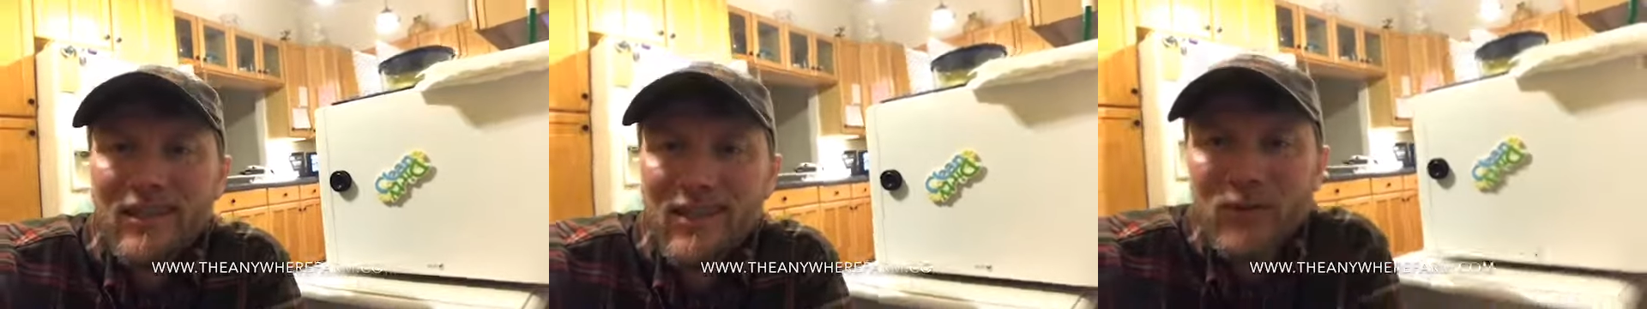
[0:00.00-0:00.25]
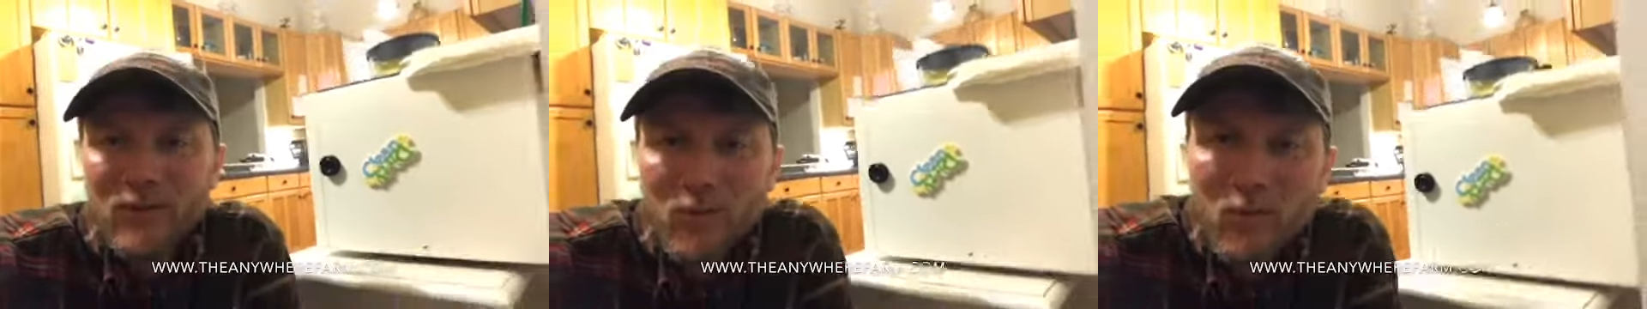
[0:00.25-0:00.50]

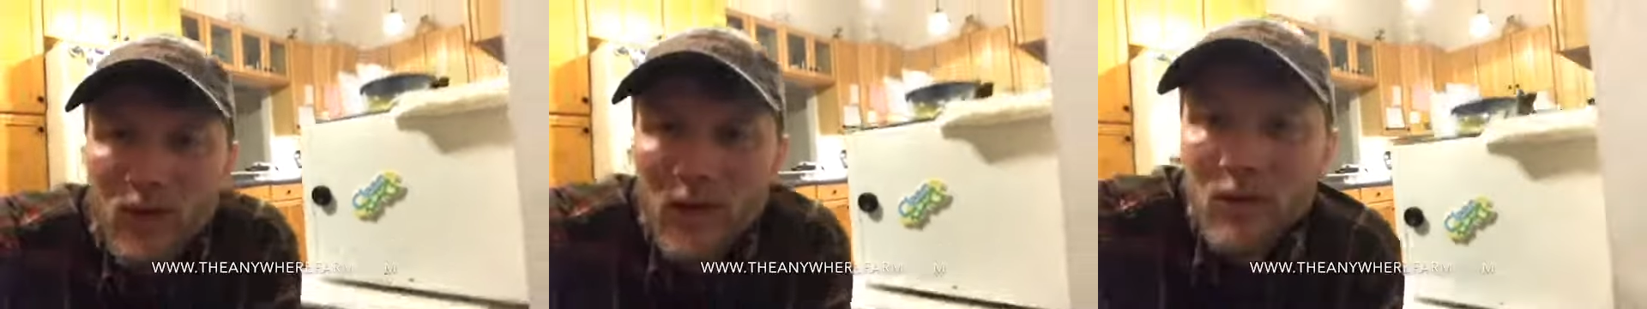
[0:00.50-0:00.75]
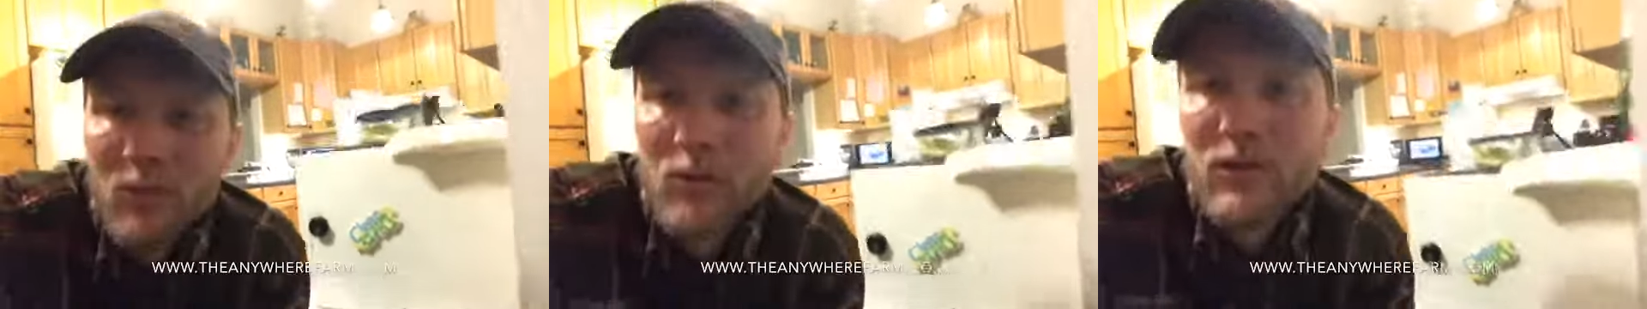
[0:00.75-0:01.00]
This was
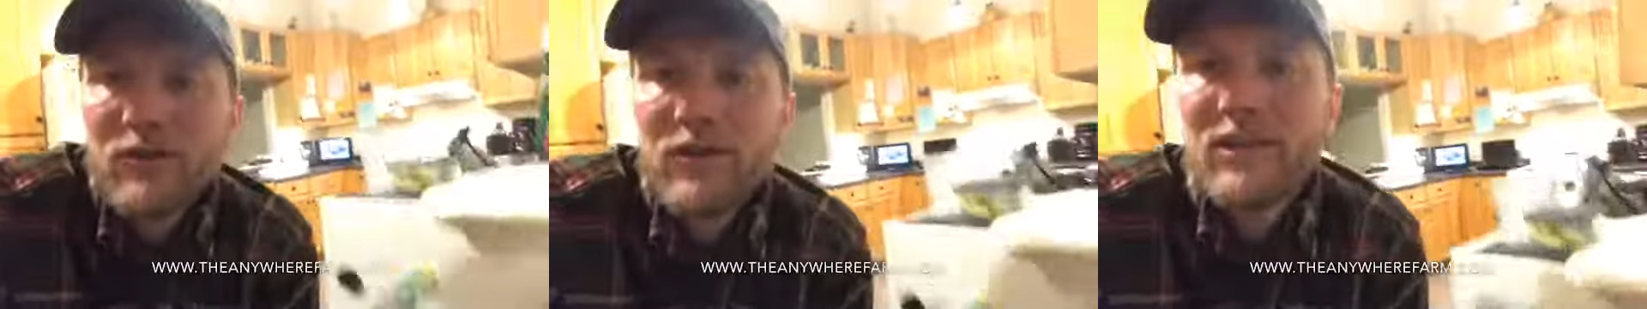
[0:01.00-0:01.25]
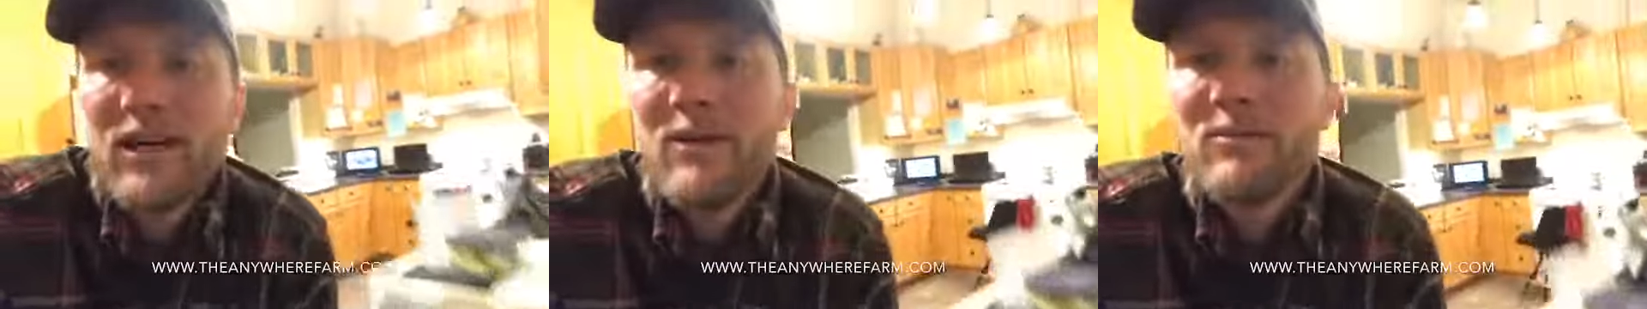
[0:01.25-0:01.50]
well worth the
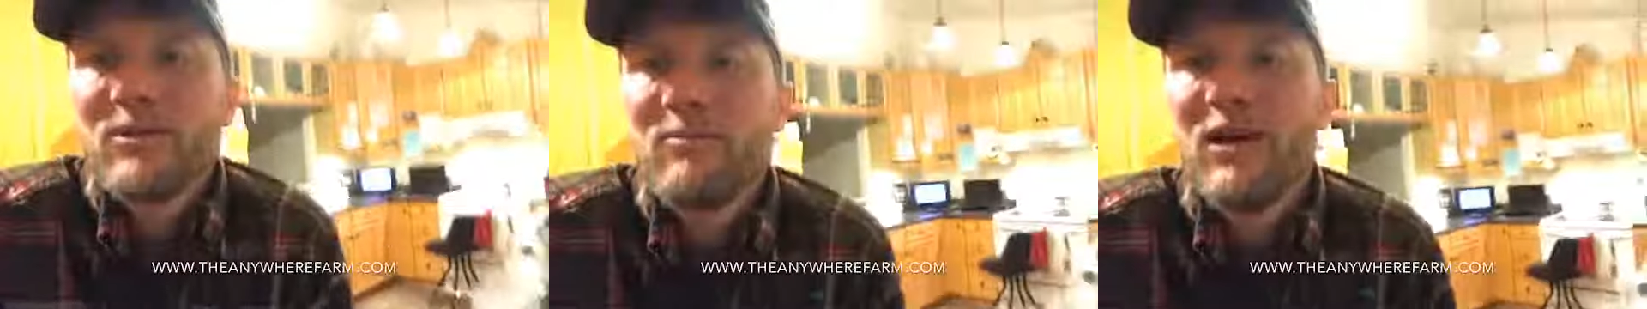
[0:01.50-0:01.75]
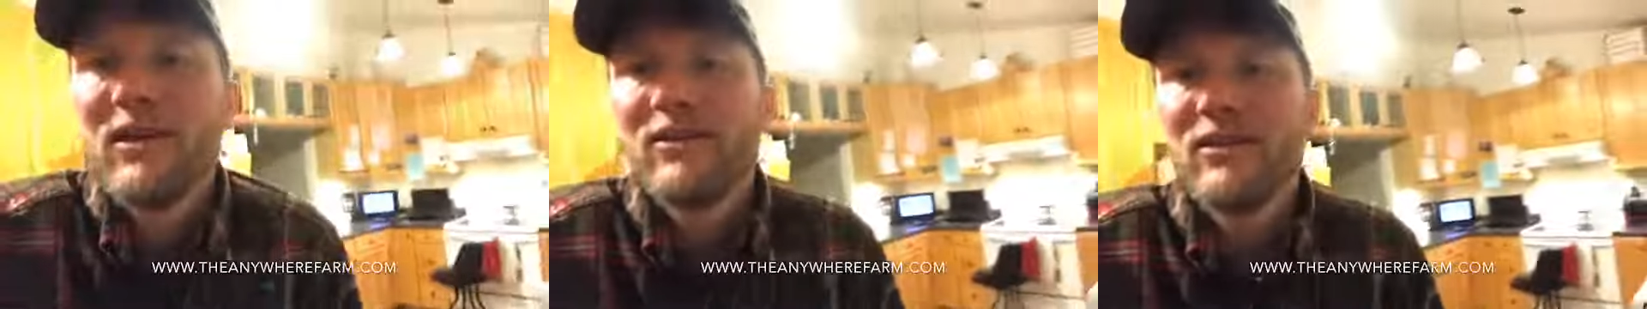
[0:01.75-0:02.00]
time
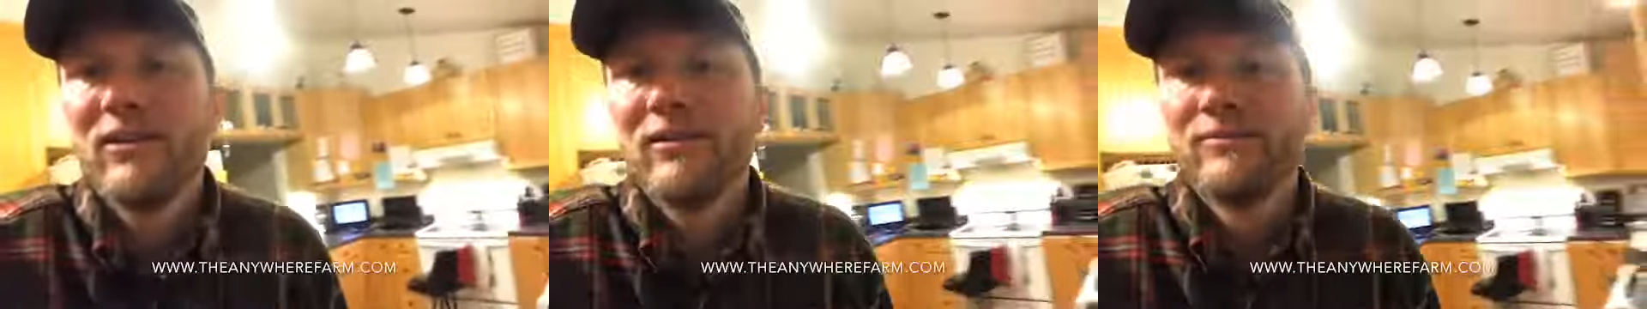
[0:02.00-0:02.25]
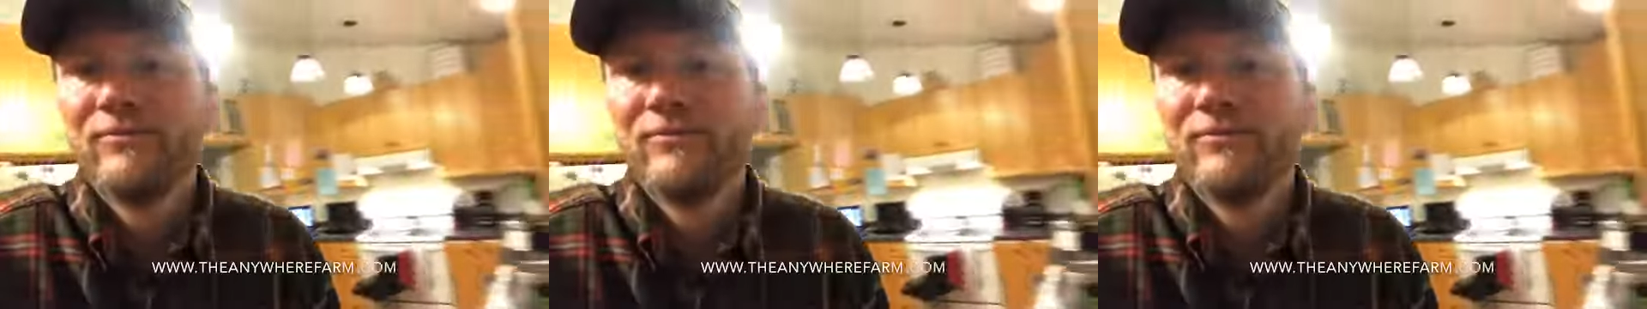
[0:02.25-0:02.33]
spent.